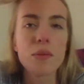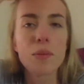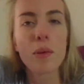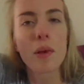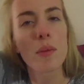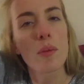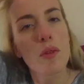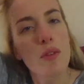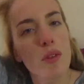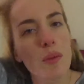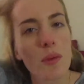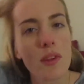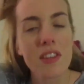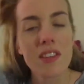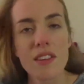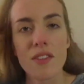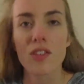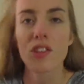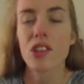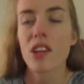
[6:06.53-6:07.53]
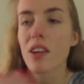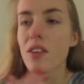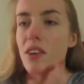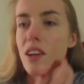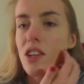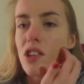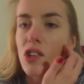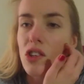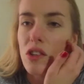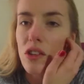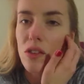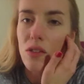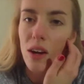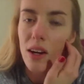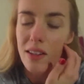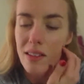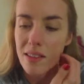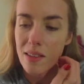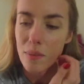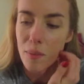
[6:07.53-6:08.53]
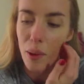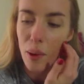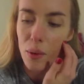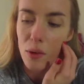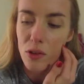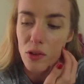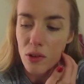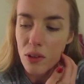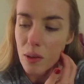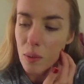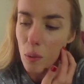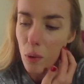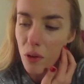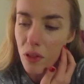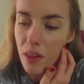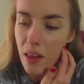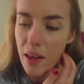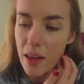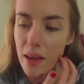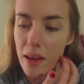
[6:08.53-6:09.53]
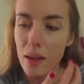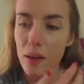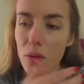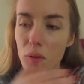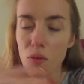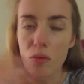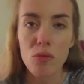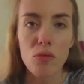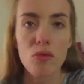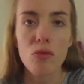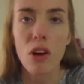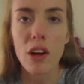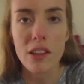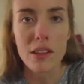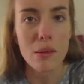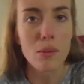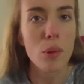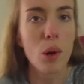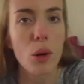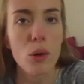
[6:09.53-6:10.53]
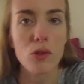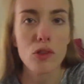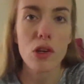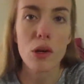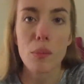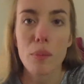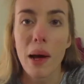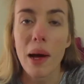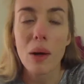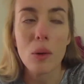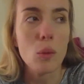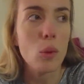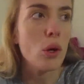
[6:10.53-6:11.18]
people from these different generations are writing poetry and what they are writing poetry about,